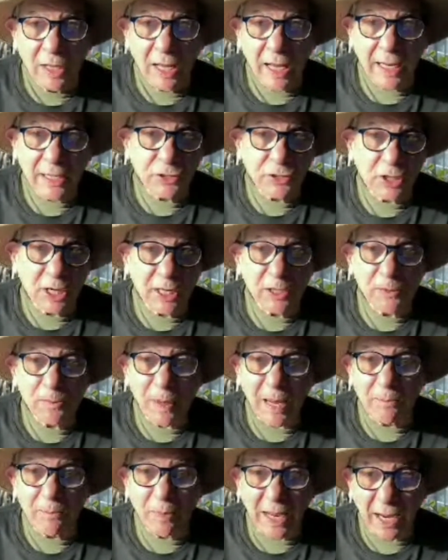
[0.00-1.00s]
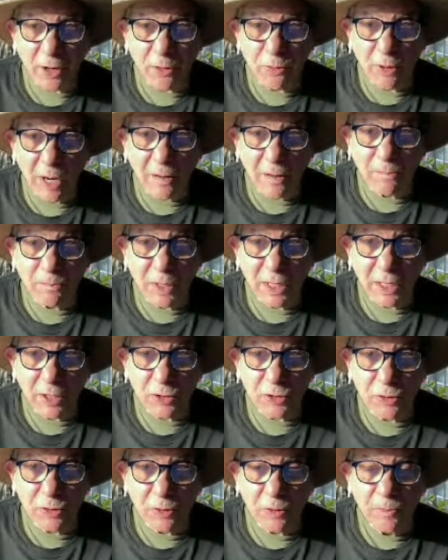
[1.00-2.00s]
I change my background
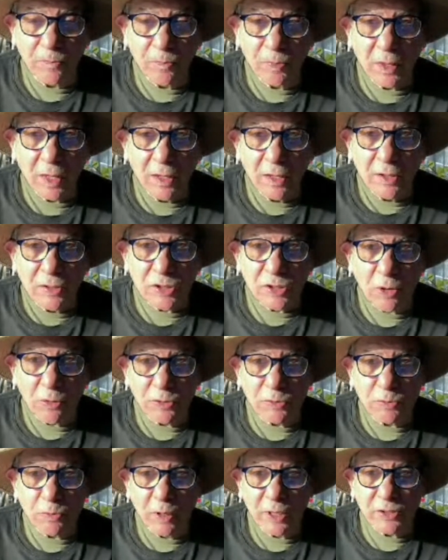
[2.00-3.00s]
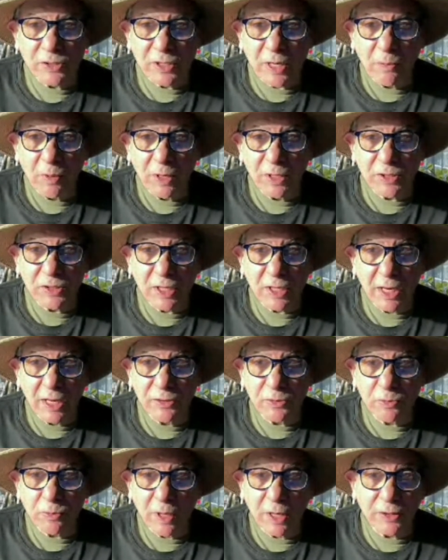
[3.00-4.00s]
picture. So when someone
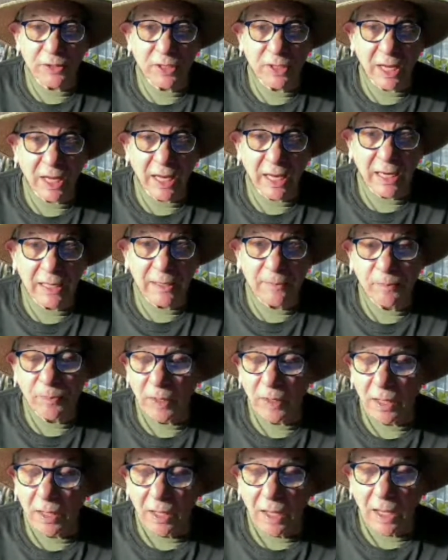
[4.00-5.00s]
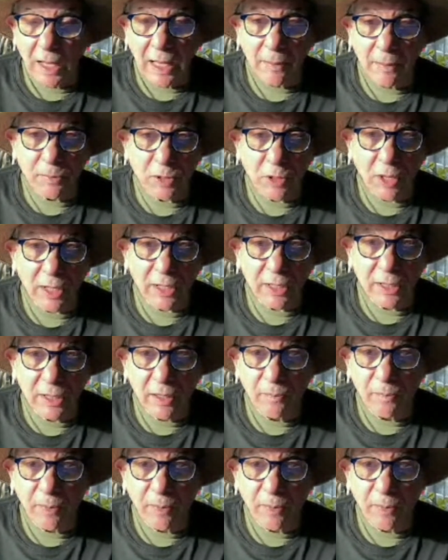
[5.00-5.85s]
says, well, today I'm talking